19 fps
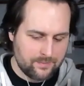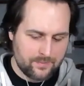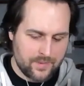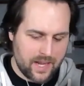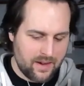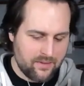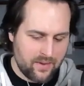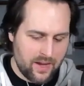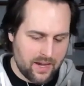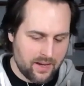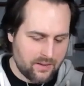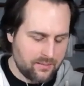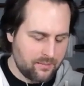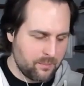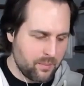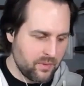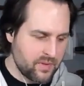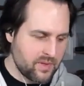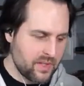I've had
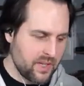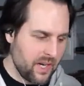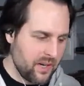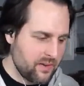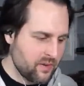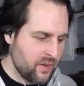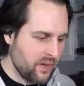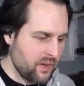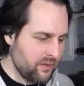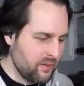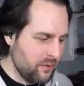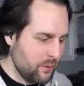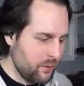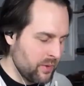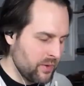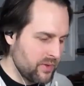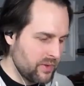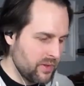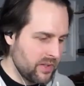boots that I tried to
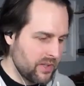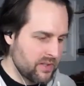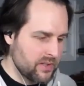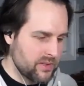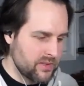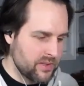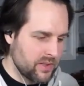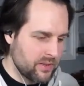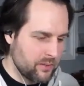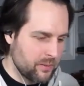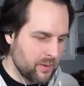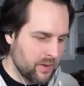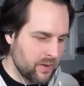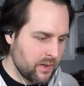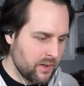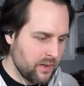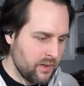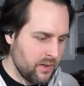force and it just didn't work.